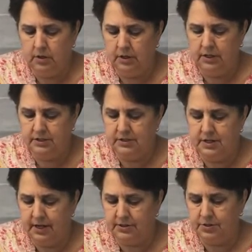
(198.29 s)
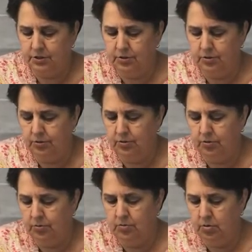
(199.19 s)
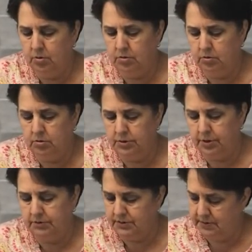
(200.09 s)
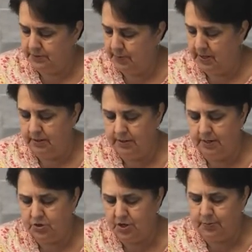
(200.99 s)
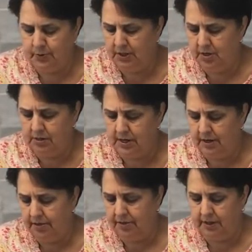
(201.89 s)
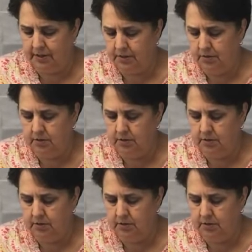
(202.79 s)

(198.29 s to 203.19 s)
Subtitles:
It did take 2 coats of this paint, and I try to put it on kind of thick,